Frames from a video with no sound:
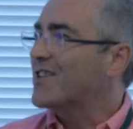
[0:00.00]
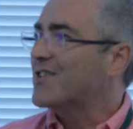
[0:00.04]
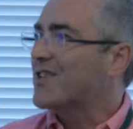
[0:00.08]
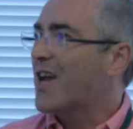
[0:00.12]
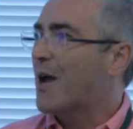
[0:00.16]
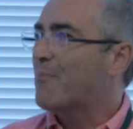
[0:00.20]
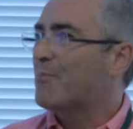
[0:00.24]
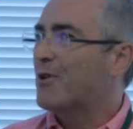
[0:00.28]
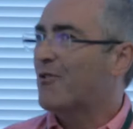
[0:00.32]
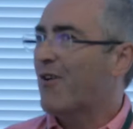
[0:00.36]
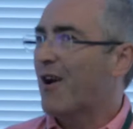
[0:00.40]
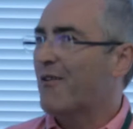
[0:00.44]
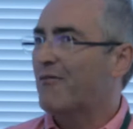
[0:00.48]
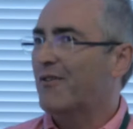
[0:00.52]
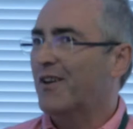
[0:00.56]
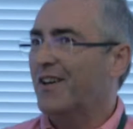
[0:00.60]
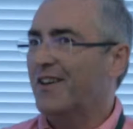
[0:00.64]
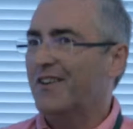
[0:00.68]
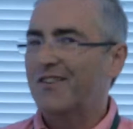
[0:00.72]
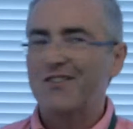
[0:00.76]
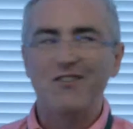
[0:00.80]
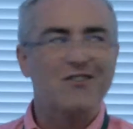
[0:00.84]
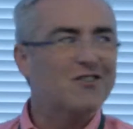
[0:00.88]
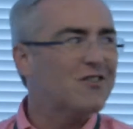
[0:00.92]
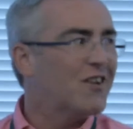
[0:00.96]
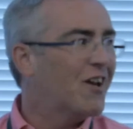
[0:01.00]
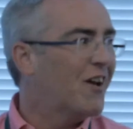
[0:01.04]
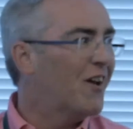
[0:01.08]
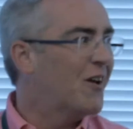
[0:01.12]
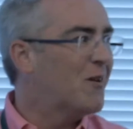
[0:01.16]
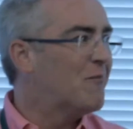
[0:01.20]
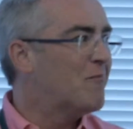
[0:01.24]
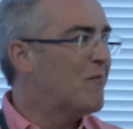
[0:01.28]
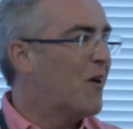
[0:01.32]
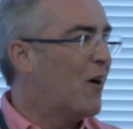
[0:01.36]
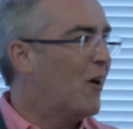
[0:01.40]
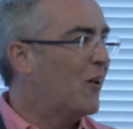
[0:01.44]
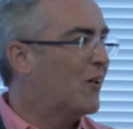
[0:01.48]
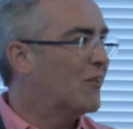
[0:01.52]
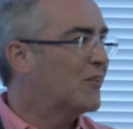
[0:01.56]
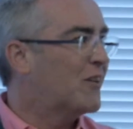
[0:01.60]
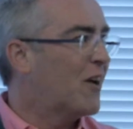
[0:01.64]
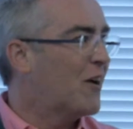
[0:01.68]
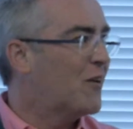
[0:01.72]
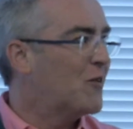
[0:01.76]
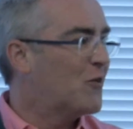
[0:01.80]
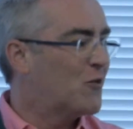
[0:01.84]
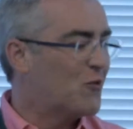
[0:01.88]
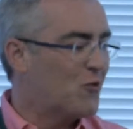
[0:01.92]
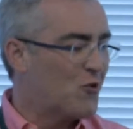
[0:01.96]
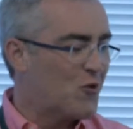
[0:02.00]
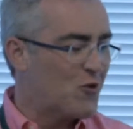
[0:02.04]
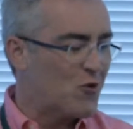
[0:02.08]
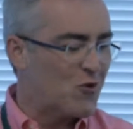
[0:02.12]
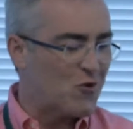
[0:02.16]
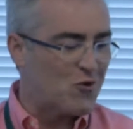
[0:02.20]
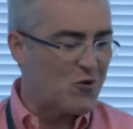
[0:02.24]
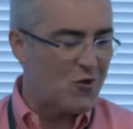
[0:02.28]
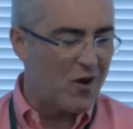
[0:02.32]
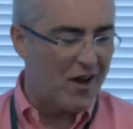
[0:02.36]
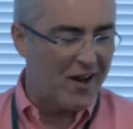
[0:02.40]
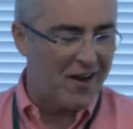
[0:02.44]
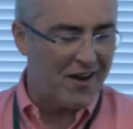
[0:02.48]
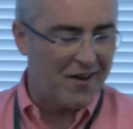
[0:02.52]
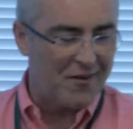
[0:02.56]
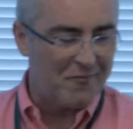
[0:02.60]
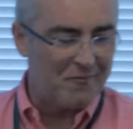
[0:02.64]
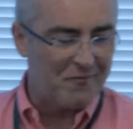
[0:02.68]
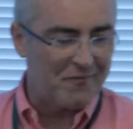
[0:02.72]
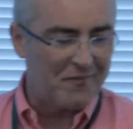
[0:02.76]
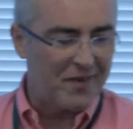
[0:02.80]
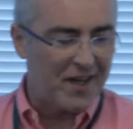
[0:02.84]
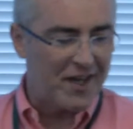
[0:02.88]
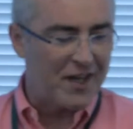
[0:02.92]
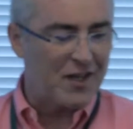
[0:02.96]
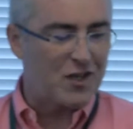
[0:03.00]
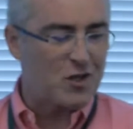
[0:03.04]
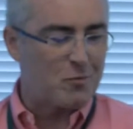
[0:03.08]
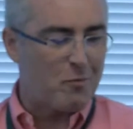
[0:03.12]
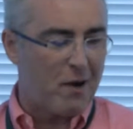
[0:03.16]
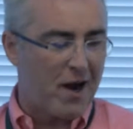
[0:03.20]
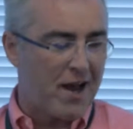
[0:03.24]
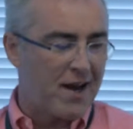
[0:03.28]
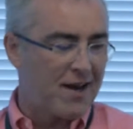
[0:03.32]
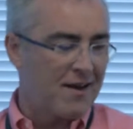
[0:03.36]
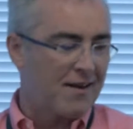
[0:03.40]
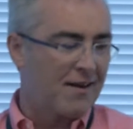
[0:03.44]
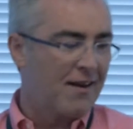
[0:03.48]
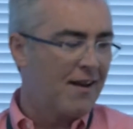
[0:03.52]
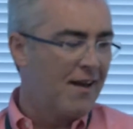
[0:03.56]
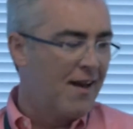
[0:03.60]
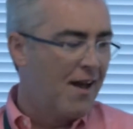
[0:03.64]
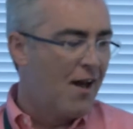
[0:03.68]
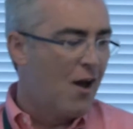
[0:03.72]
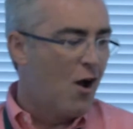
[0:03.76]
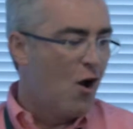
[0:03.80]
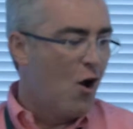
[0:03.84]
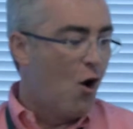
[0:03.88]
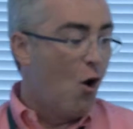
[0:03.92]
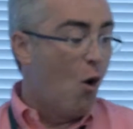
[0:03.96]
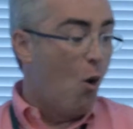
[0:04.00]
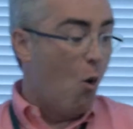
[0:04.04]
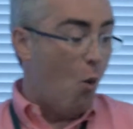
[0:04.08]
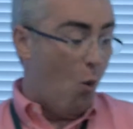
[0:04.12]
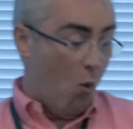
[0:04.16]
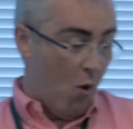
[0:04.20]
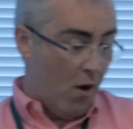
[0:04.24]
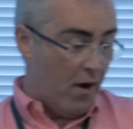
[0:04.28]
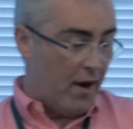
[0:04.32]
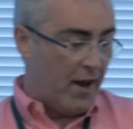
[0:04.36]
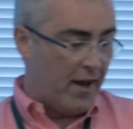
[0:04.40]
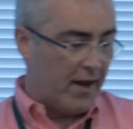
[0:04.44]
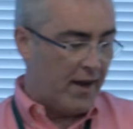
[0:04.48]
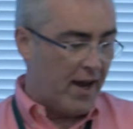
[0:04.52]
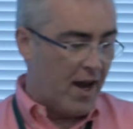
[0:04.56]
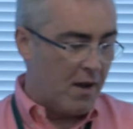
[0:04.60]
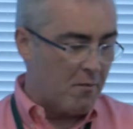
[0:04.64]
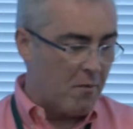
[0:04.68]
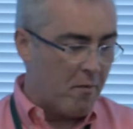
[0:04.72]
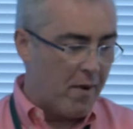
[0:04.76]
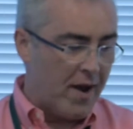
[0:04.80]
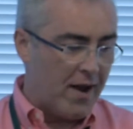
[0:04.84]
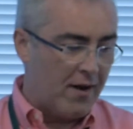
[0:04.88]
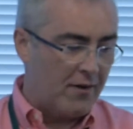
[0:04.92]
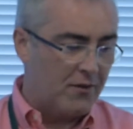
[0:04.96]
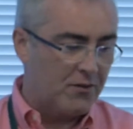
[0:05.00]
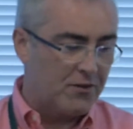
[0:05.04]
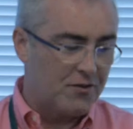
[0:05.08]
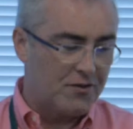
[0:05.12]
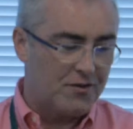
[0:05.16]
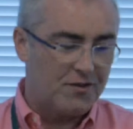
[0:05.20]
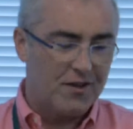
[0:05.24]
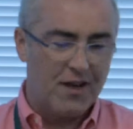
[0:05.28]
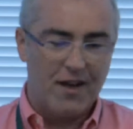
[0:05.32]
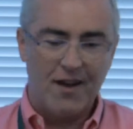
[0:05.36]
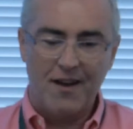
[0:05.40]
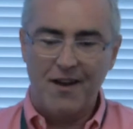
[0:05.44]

Yes, Happy Graphics. I'll go through and explain why it came about,